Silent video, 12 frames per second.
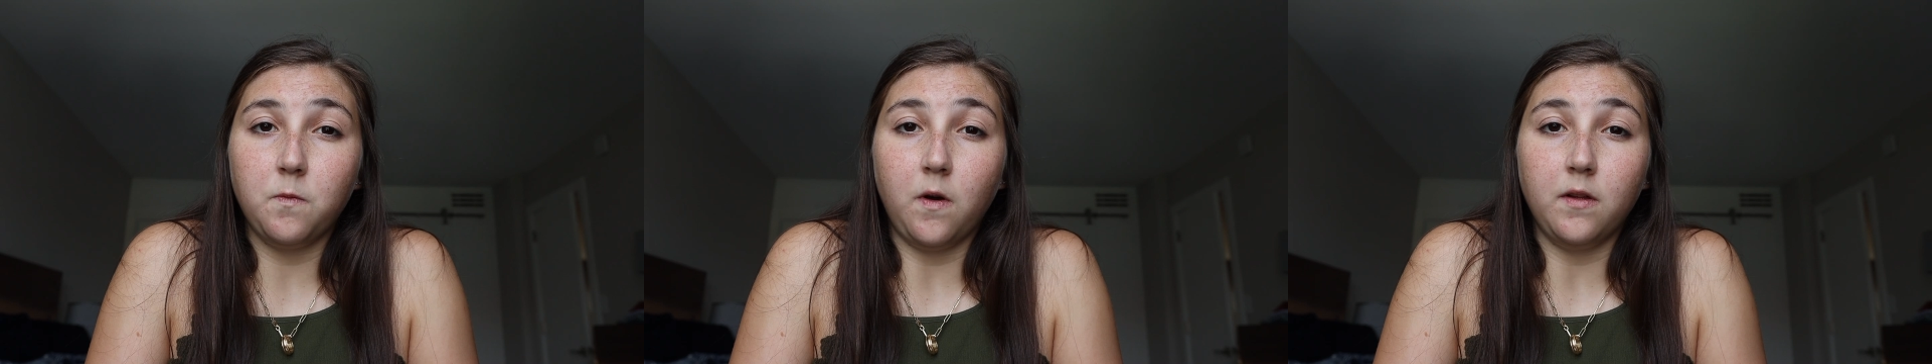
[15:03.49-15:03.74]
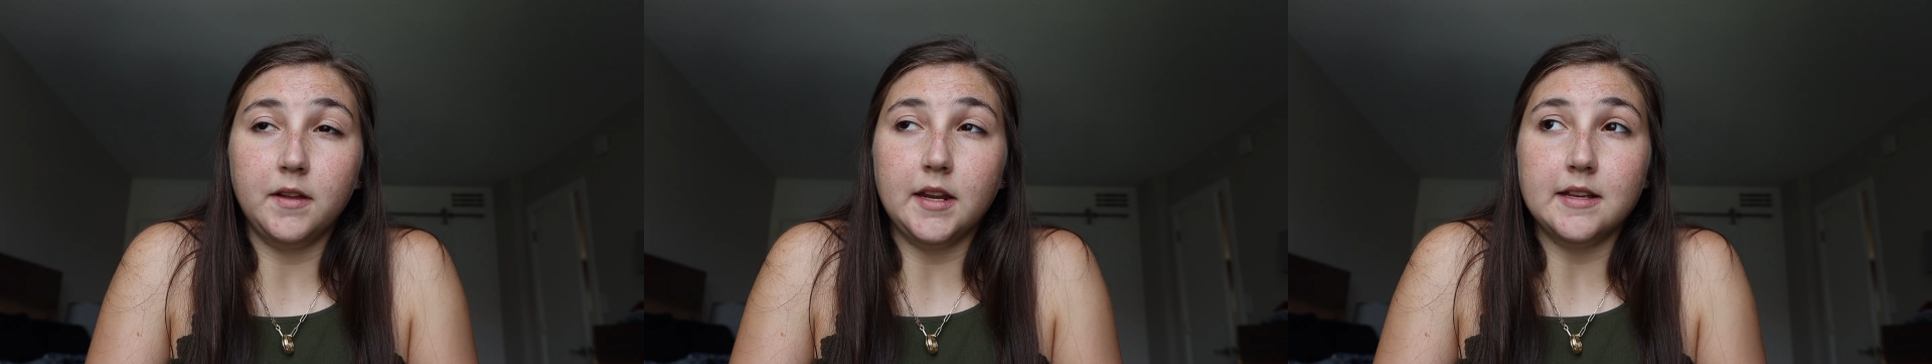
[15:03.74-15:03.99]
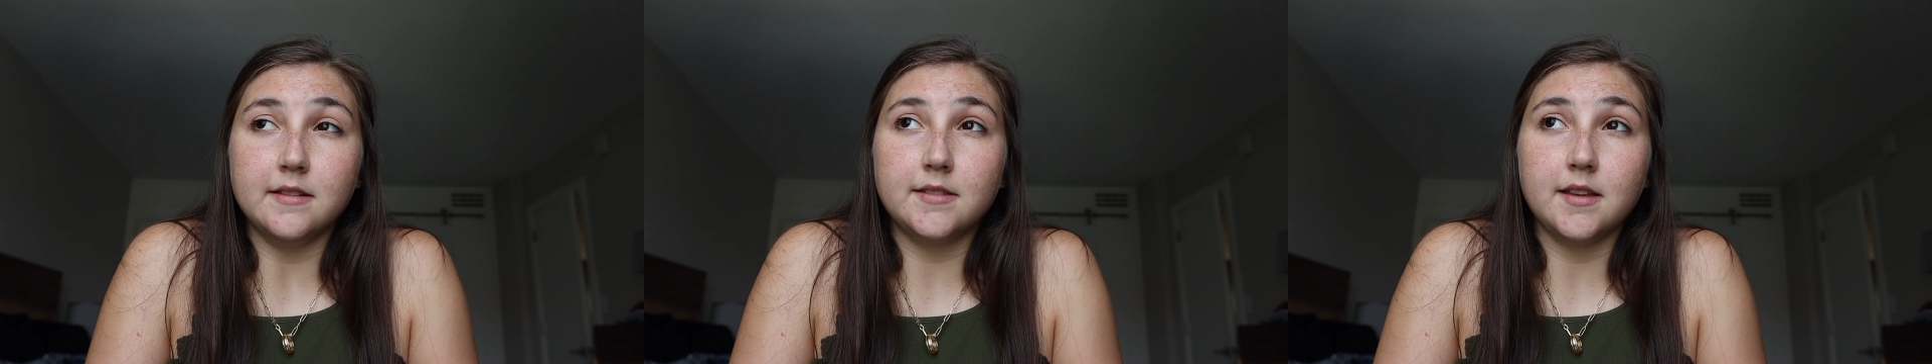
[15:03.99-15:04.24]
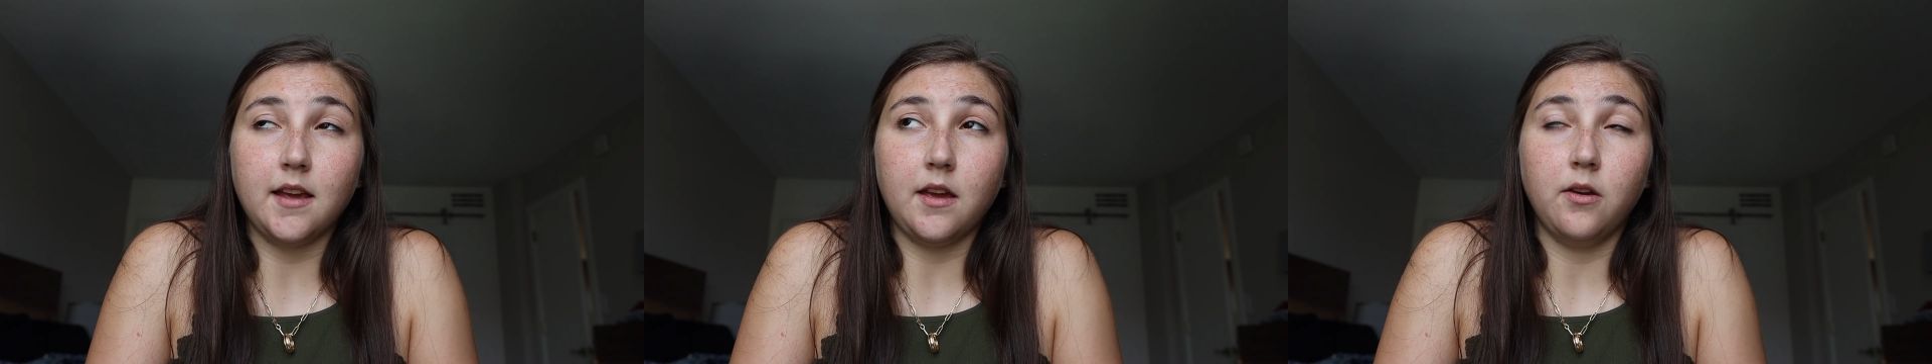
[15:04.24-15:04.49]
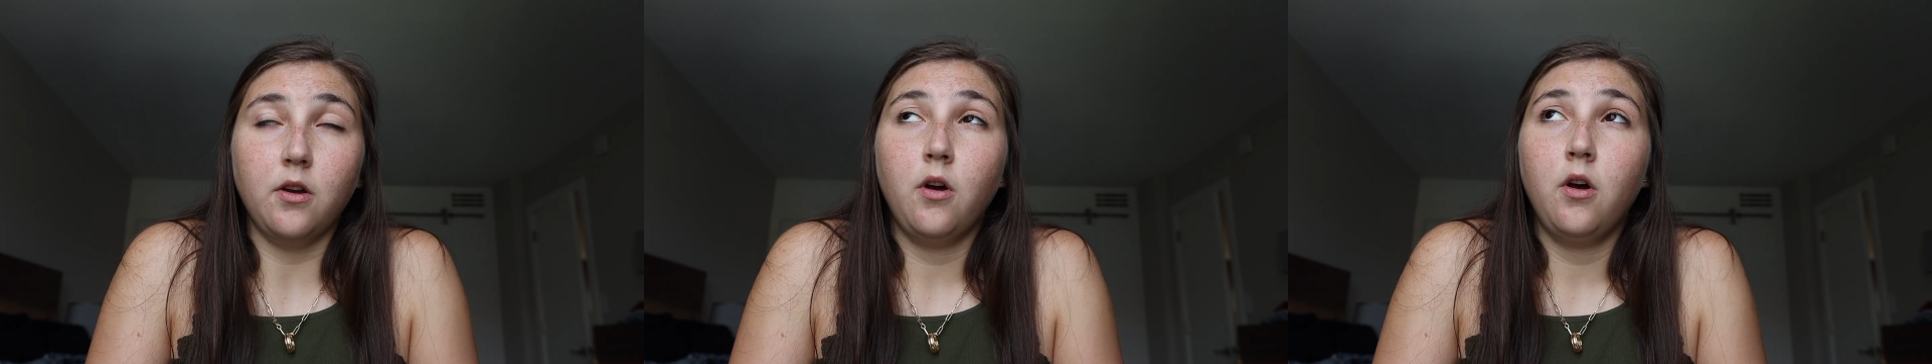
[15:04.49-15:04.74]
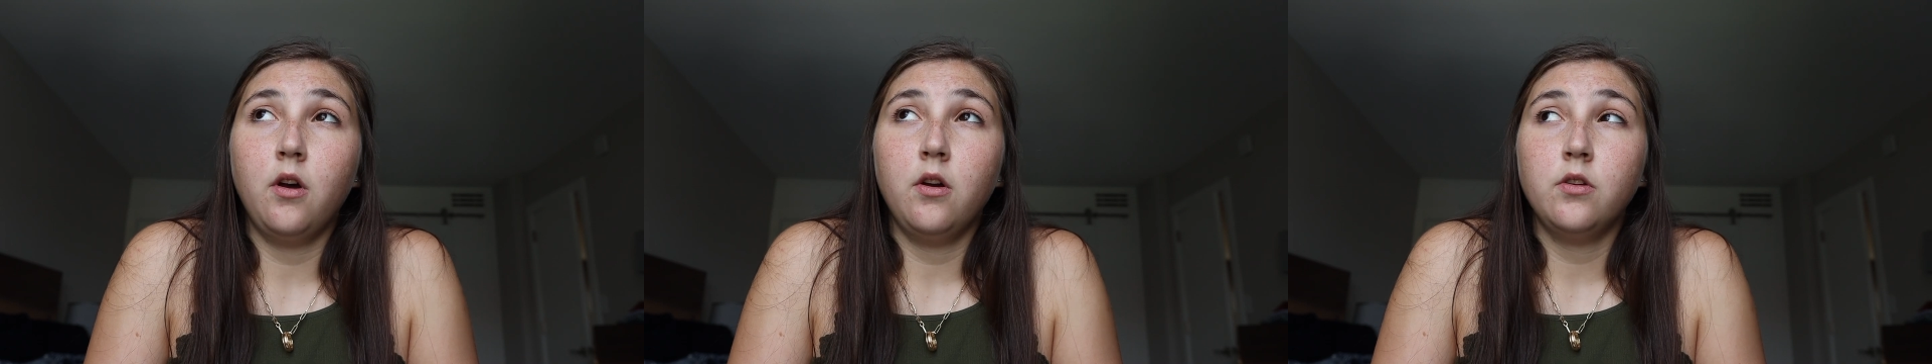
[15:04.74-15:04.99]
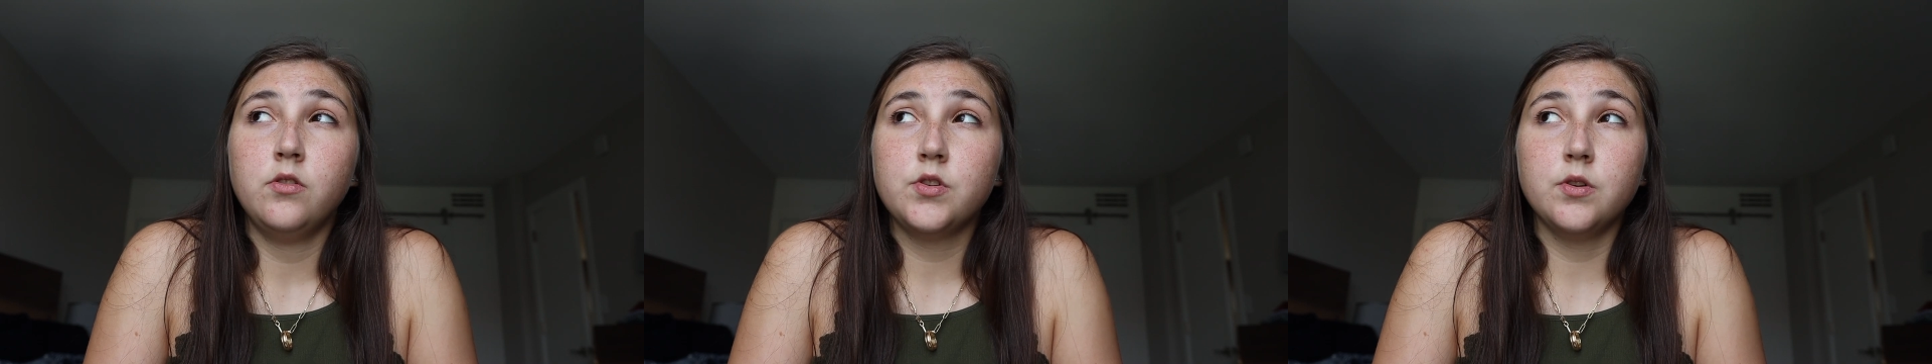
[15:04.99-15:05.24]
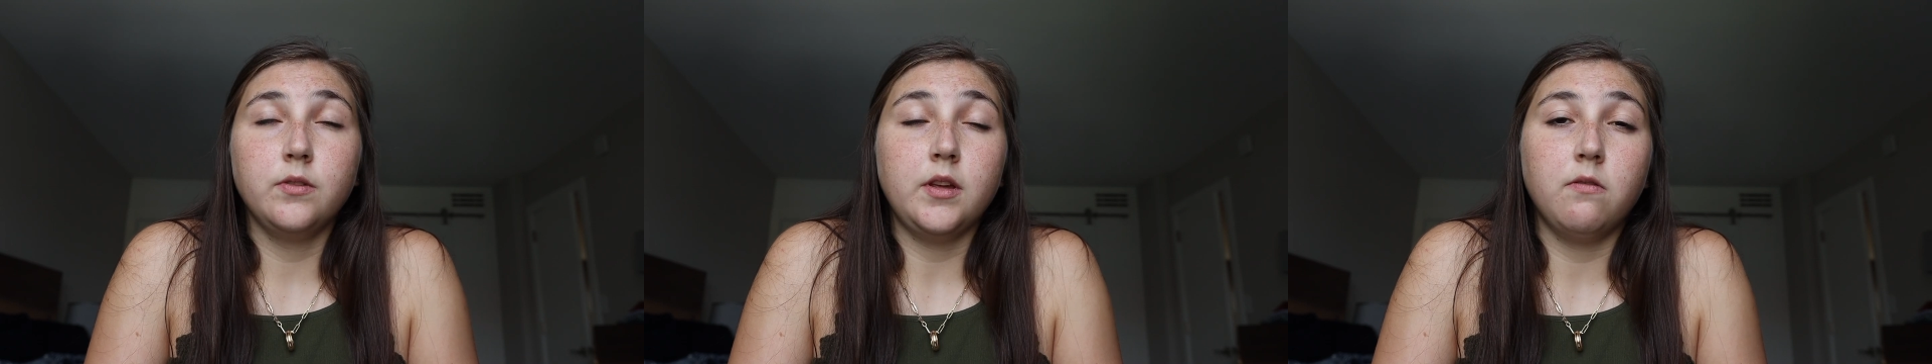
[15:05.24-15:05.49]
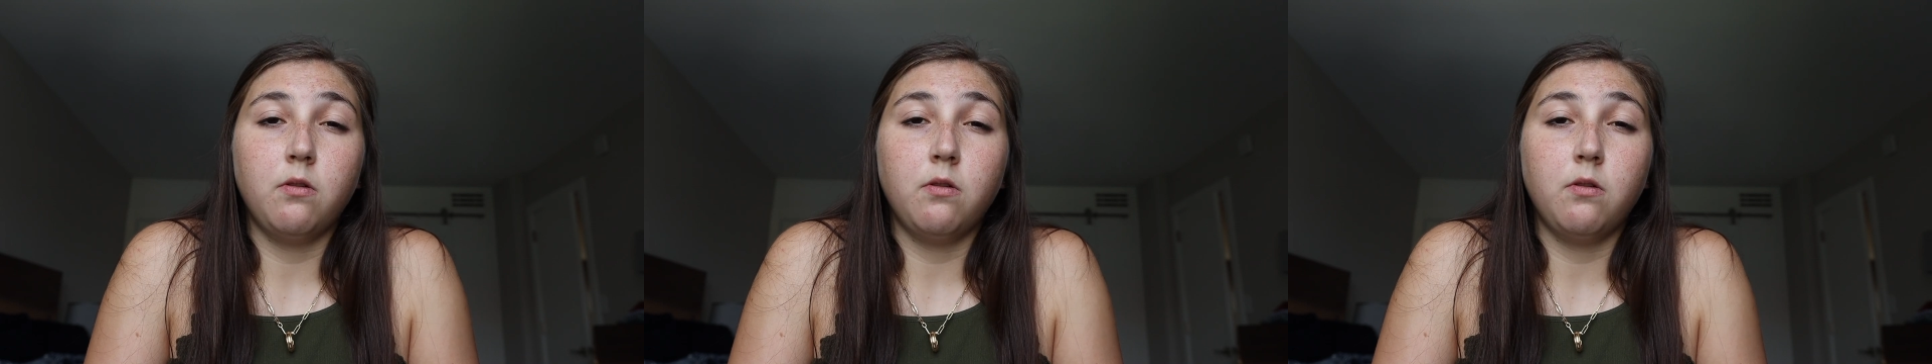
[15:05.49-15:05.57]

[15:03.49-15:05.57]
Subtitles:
while it is a truly